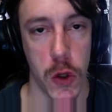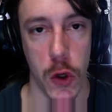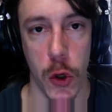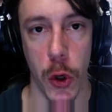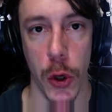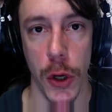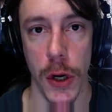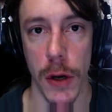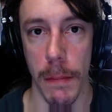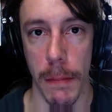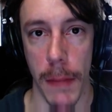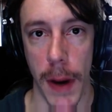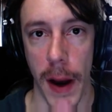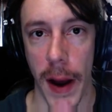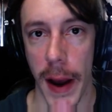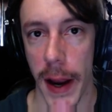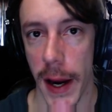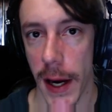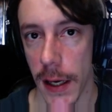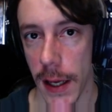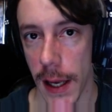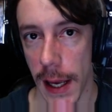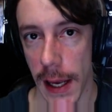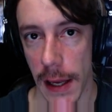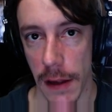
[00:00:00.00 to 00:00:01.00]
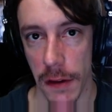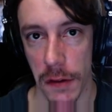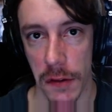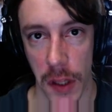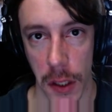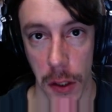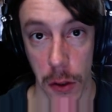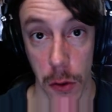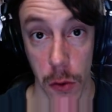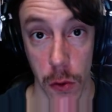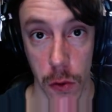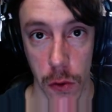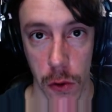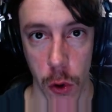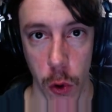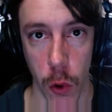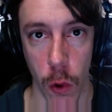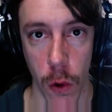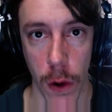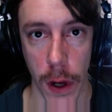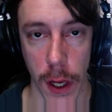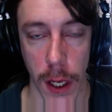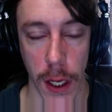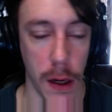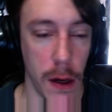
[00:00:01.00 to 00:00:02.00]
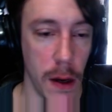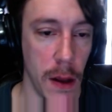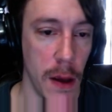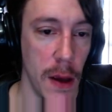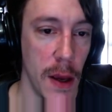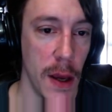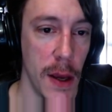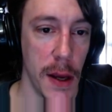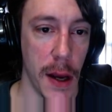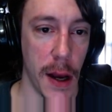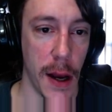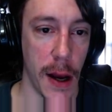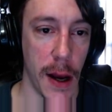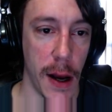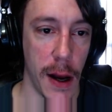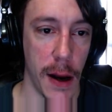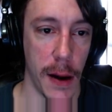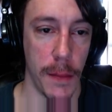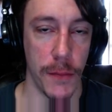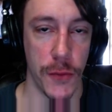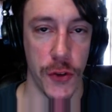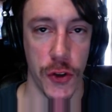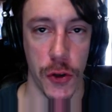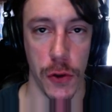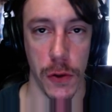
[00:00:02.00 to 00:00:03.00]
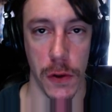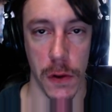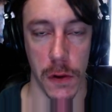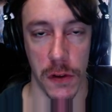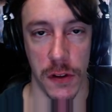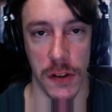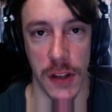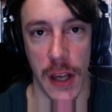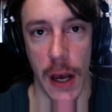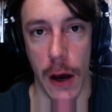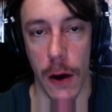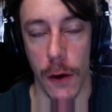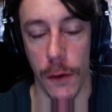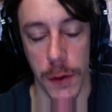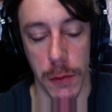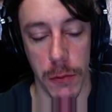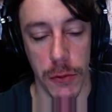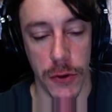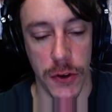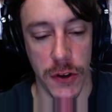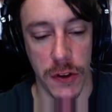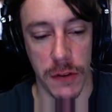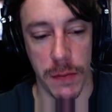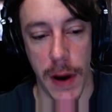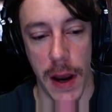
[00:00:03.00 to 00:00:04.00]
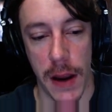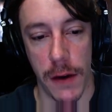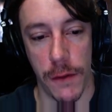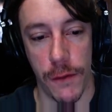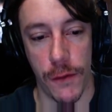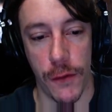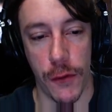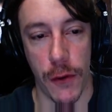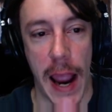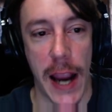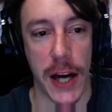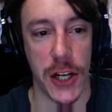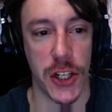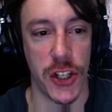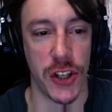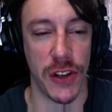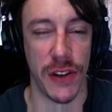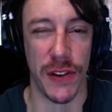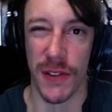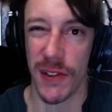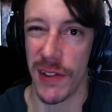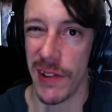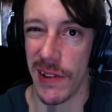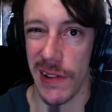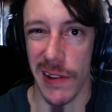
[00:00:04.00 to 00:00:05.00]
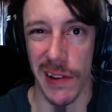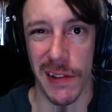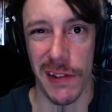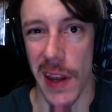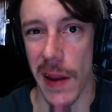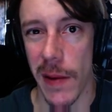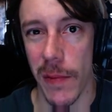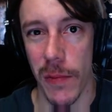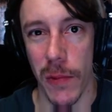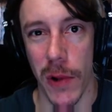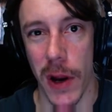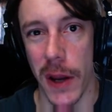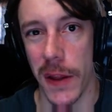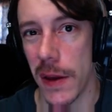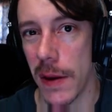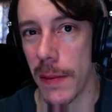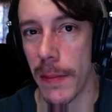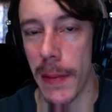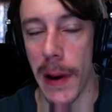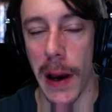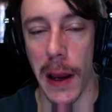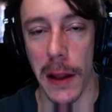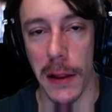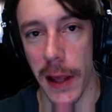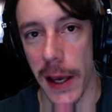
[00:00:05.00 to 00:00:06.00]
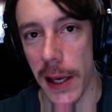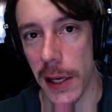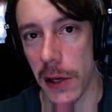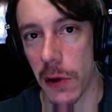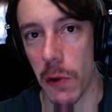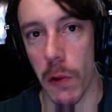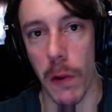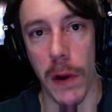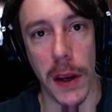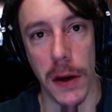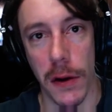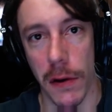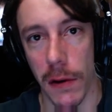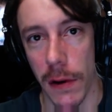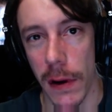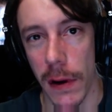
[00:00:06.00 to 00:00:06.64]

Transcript: couldn't mine a single coin um, to yourself. You would just mine fractions in the same way that you mine Litecoin